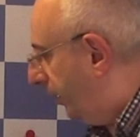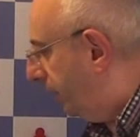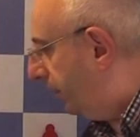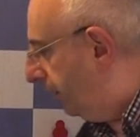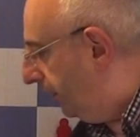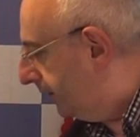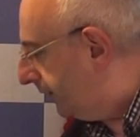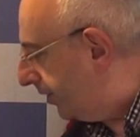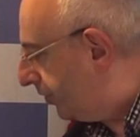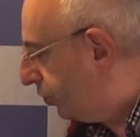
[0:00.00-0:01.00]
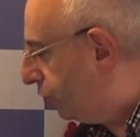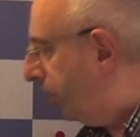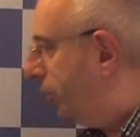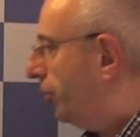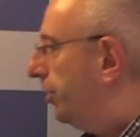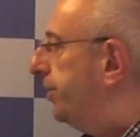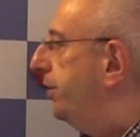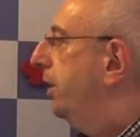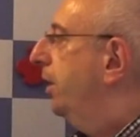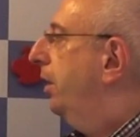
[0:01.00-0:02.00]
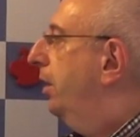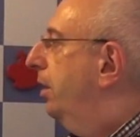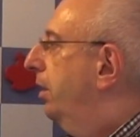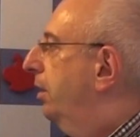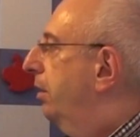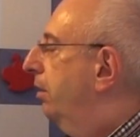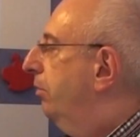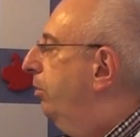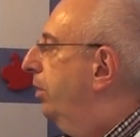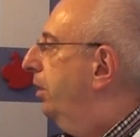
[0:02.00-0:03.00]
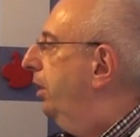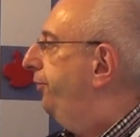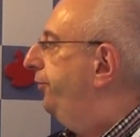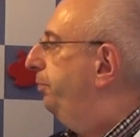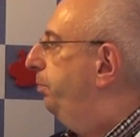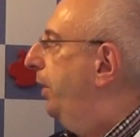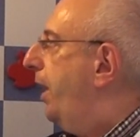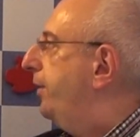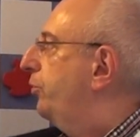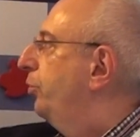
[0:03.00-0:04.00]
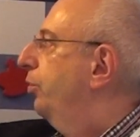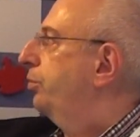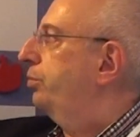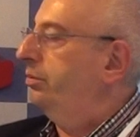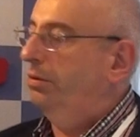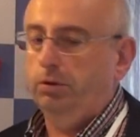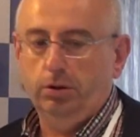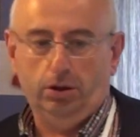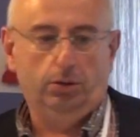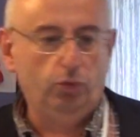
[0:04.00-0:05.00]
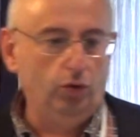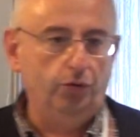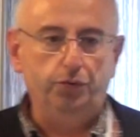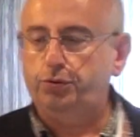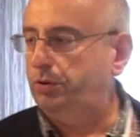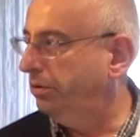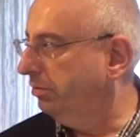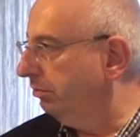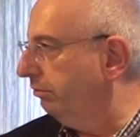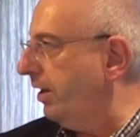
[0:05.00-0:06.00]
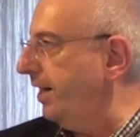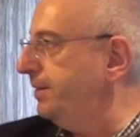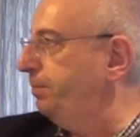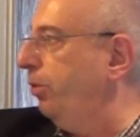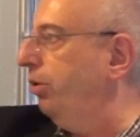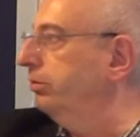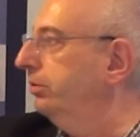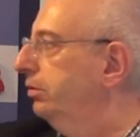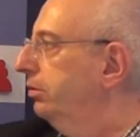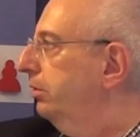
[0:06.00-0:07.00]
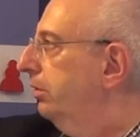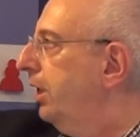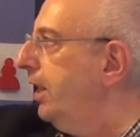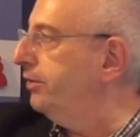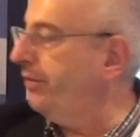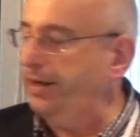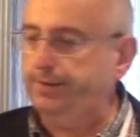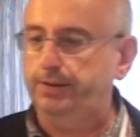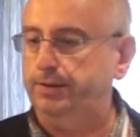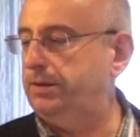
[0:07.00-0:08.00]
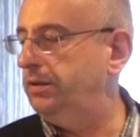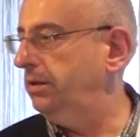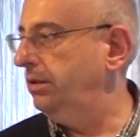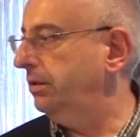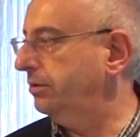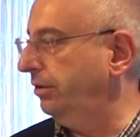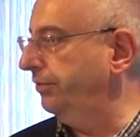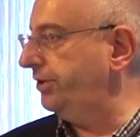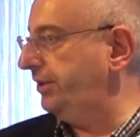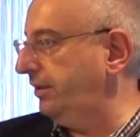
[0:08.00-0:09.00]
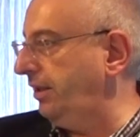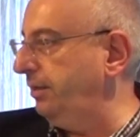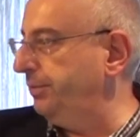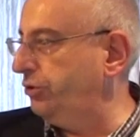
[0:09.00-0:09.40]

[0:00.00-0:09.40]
that in such situations, if black rook moves, white's pawn advances. So which is a terrible